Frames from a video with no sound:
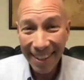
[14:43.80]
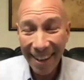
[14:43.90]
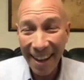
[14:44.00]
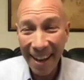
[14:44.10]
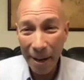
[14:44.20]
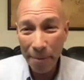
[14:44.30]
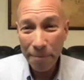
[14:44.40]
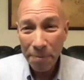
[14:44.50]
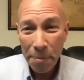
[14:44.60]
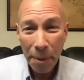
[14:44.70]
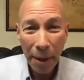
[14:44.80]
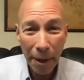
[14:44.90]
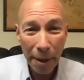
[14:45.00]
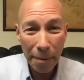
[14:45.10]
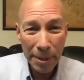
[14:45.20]

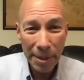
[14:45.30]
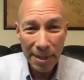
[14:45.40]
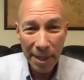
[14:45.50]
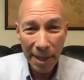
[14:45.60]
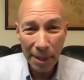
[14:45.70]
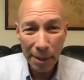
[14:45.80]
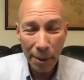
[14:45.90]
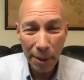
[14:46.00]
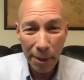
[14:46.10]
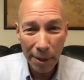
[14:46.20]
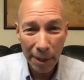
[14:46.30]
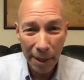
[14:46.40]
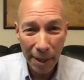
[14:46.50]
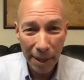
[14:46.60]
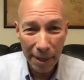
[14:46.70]
As they say in the law,
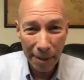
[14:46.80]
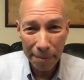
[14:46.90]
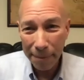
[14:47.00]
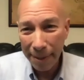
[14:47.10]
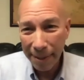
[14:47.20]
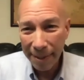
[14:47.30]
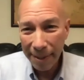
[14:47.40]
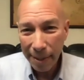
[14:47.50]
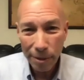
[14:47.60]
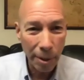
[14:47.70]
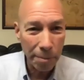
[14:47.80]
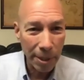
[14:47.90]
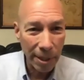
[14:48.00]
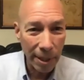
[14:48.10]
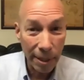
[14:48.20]
I'll try and be
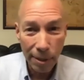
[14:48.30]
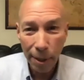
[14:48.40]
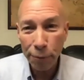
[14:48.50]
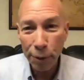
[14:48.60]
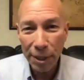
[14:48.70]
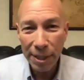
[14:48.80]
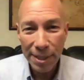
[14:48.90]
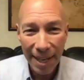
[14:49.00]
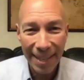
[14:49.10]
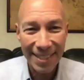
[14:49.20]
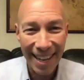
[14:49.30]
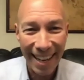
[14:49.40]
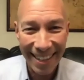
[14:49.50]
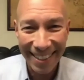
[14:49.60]
tough noogies. How's that?